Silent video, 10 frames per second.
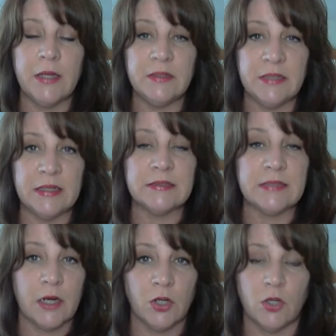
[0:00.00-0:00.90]
Dan's
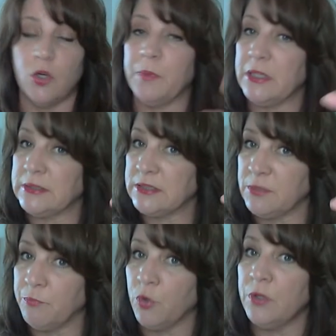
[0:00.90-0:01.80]
article because it's
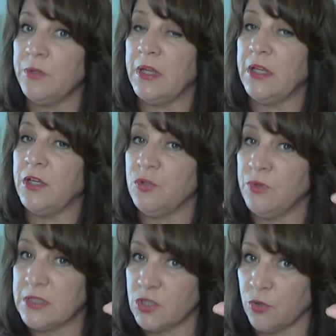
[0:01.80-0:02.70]
important that you do
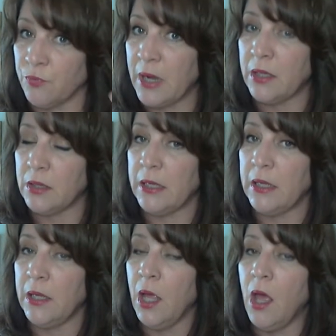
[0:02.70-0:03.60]
this
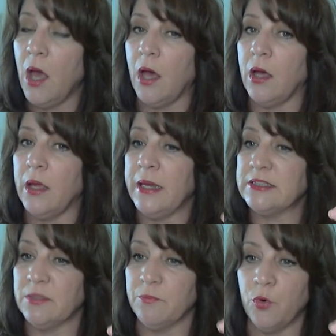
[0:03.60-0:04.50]
correctly. And
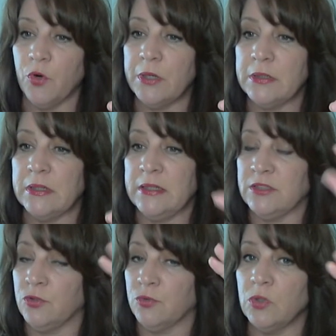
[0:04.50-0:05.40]
it's important,
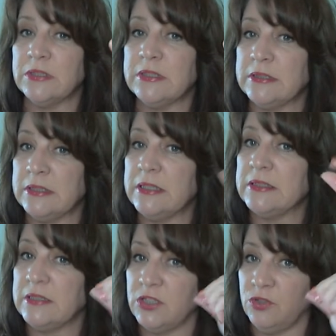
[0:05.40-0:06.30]
as gross as it
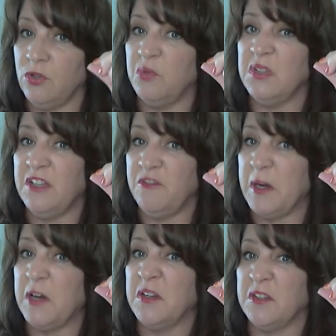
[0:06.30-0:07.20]
is, that you don't leave
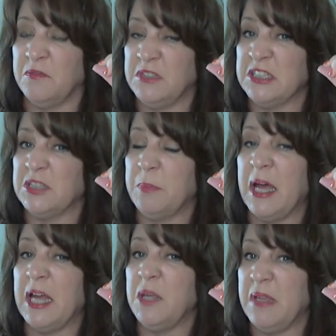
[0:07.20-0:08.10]
part of the tick's
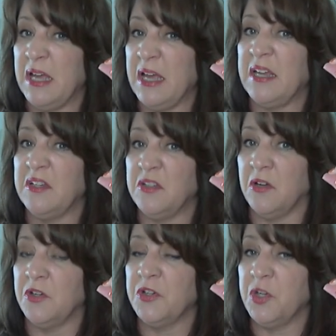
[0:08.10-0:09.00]
body behind
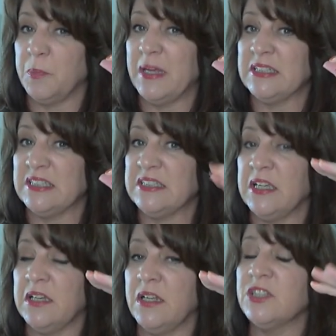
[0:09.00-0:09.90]
under your pet's
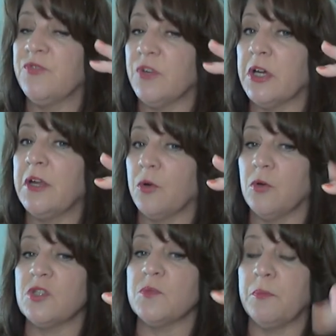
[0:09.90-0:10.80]
skin. It's very
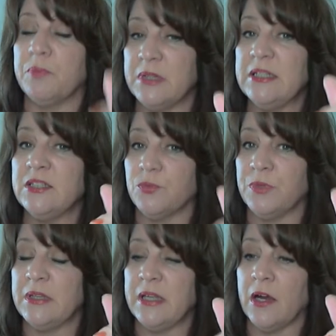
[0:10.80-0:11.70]
gross, but please
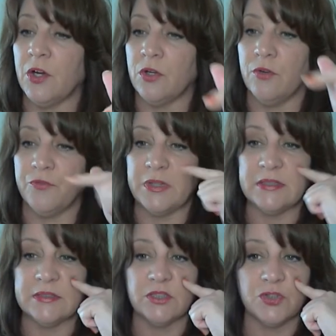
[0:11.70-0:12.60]
read the article for
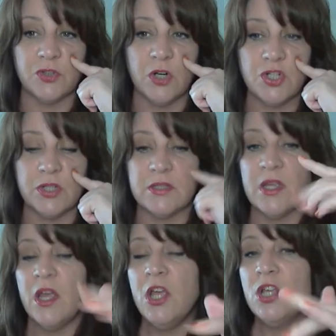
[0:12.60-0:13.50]
these instructions.
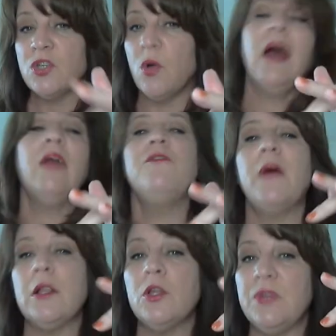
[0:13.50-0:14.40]
So I
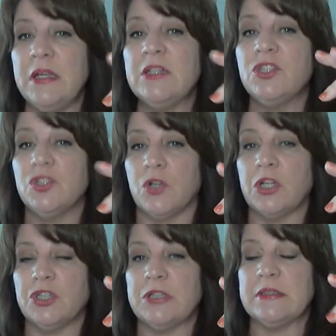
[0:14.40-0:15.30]
followed the
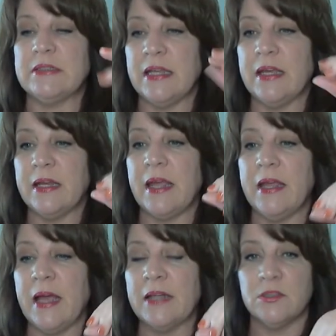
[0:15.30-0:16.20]
instructions and I
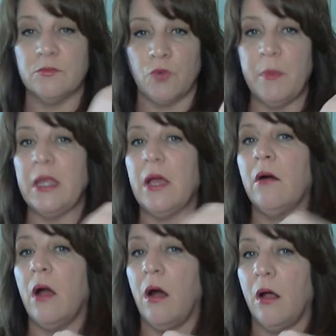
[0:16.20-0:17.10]
got some rubbing
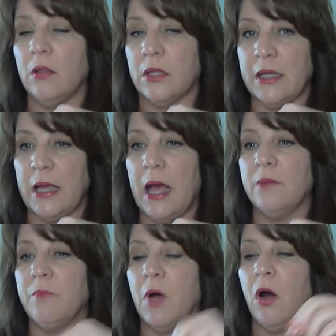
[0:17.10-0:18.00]
alcohol and a
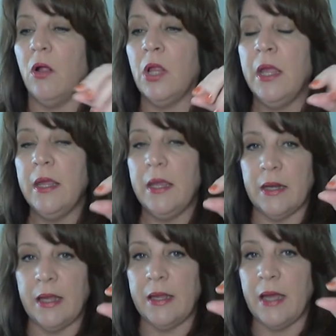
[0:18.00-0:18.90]
cotton ball
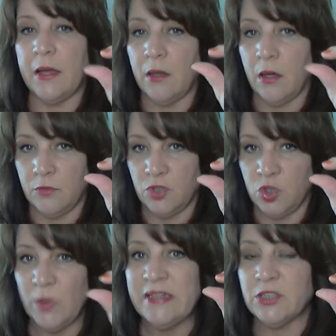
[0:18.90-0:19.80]
and I got
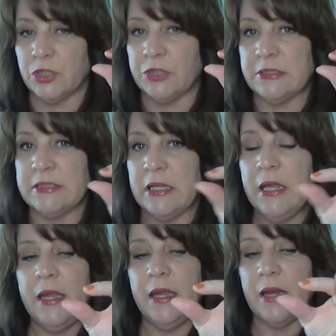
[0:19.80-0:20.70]
tweezers
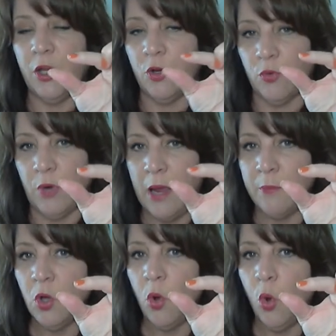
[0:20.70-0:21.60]
and I
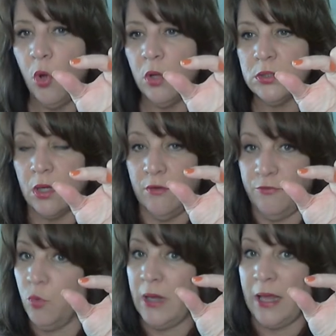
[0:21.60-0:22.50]
grabbed a hold
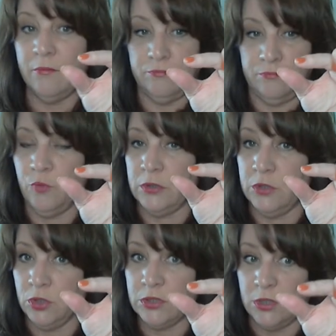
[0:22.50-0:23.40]
of what
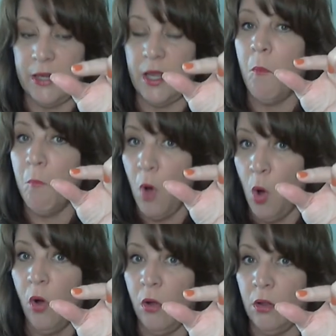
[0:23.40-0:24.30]
looked like a
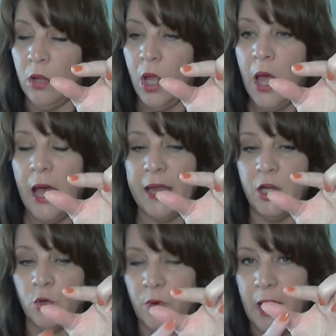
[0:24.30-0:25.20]
mole. I
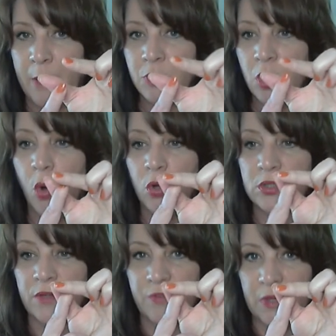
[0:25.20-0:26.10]
grabbed a
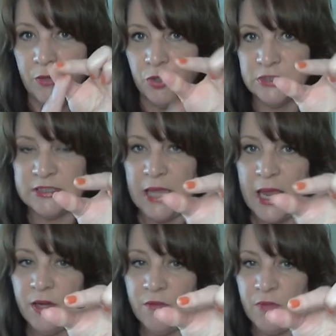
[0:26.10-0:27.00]
hold of either
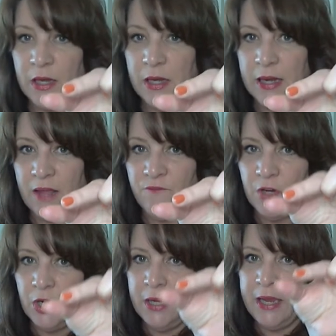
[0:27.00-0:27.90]
side of it and I
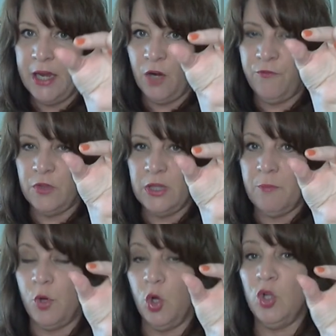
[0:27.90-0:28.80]
very
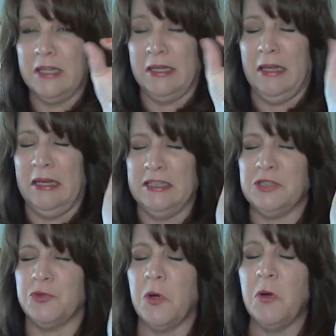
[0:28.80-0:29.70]
carefully pulled it, and
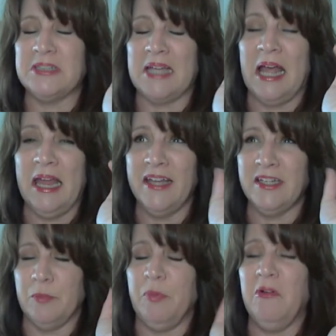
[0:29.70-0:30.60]
it's gross. I
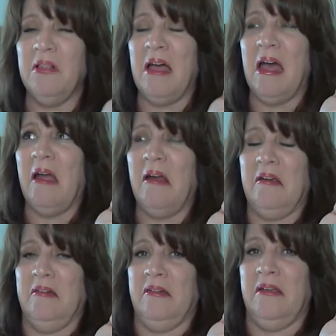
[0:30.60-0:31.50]
had to pull
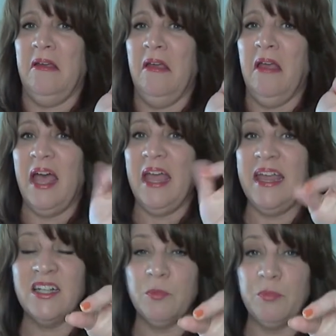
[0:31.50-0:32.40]
hard. I
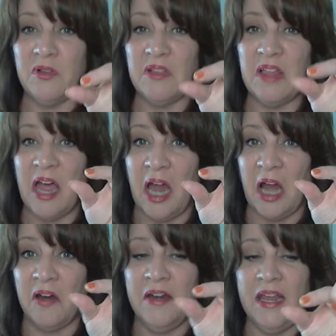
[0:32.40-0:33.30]
had to pull
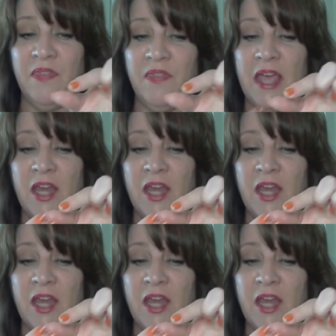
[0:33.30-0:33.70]
hard. And then